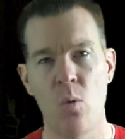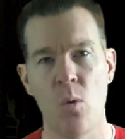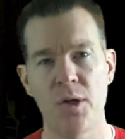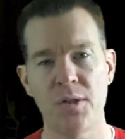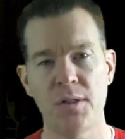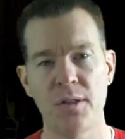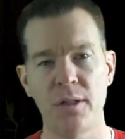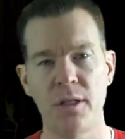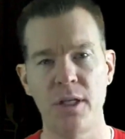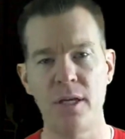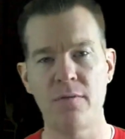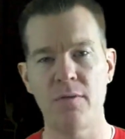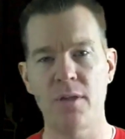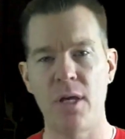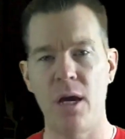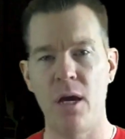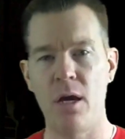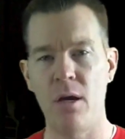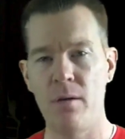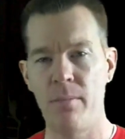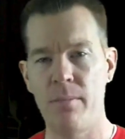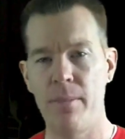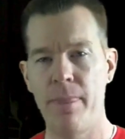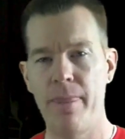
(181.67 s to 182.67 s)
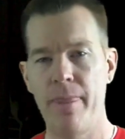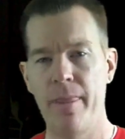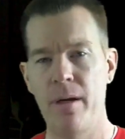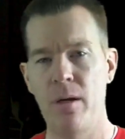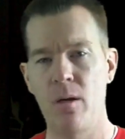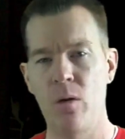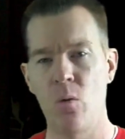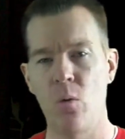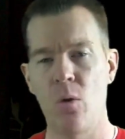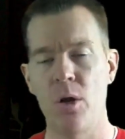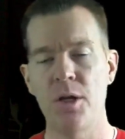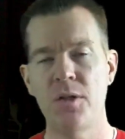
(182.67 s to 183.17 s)
Once it leaves there,
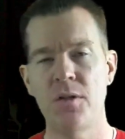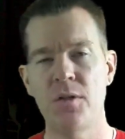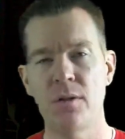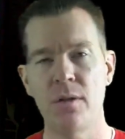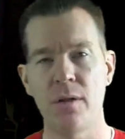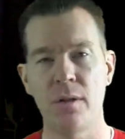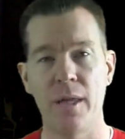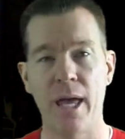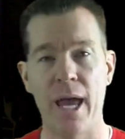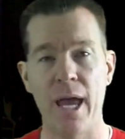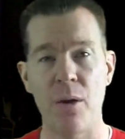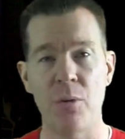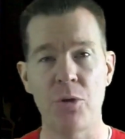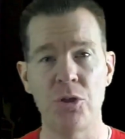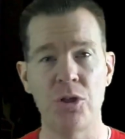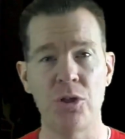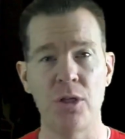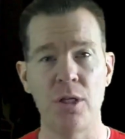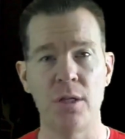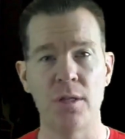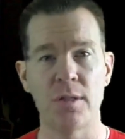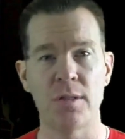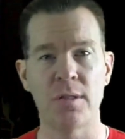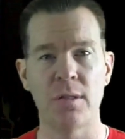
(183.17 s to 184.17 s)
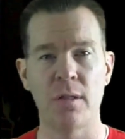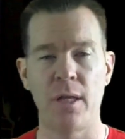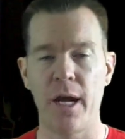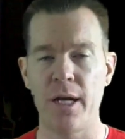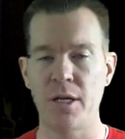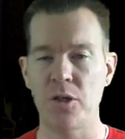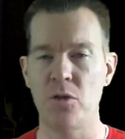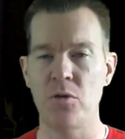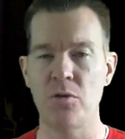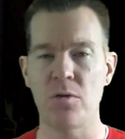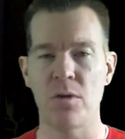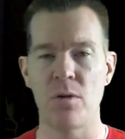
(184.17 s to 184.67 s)
we're into the language you need to
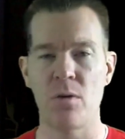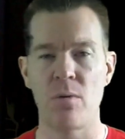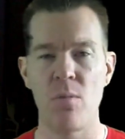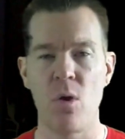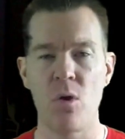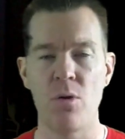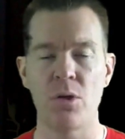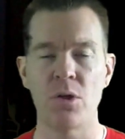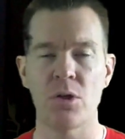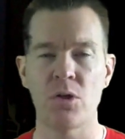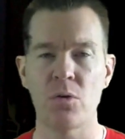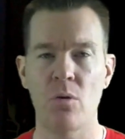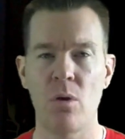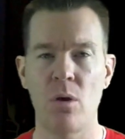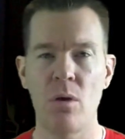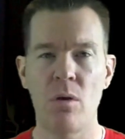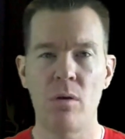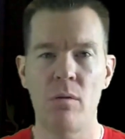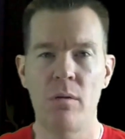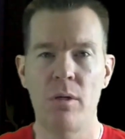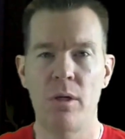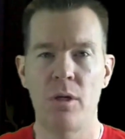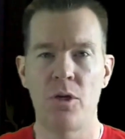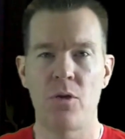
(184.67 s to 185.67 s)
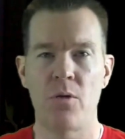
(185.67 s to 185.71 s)
select using the remote control.